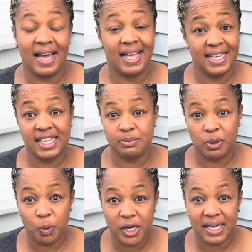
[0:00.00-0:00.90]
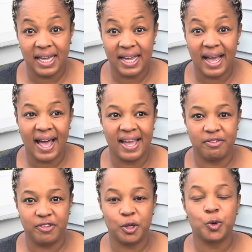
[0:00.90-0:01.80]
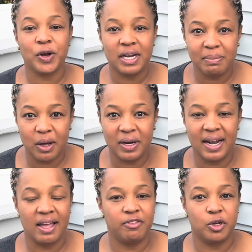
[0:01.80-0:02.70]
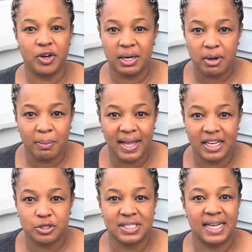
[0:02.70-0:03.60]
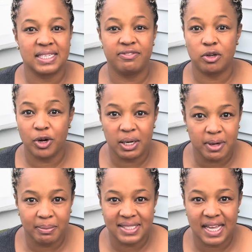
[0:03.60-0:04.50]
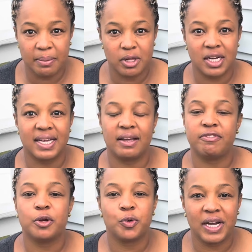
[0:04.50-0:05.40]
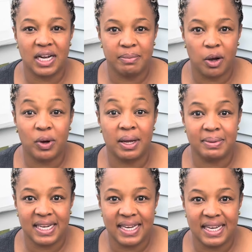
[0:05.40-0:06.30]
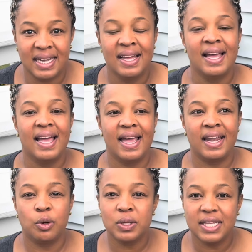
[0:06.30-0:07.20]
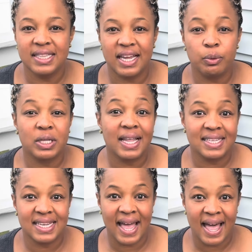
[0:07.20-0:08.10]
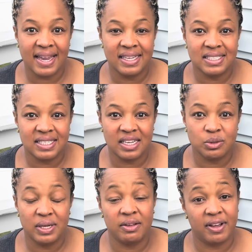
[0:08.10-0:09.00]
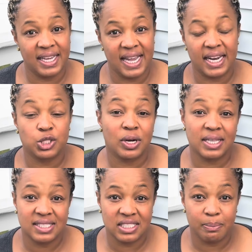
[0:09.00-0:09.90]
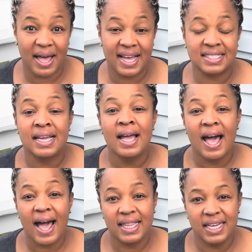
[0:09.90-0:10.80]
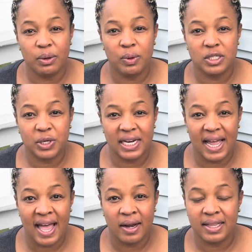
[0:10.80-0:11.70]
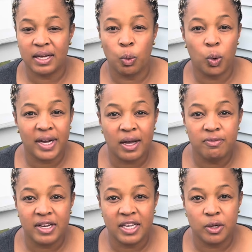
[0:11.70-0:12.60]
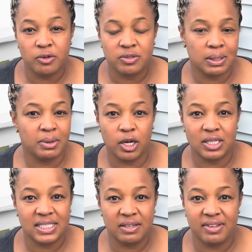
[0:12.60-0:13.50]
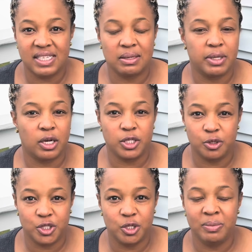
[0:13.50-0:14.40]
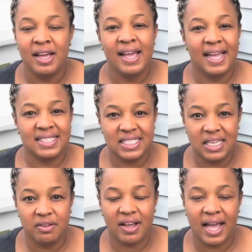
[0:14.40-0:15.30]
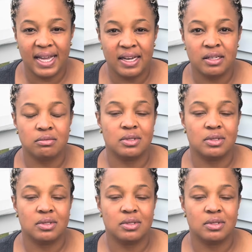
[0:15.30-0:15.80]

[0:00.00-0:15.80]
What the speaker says: I think it's been working. I feel great about it. I feel great about my exercise. I feel great about my time blocking. I feel great about what I'm eating. And only thing that I would like to add into next week, if I can, I tried this in the past. I think I want to try to add a workout video, something on TV, something on YouTube, and see if I can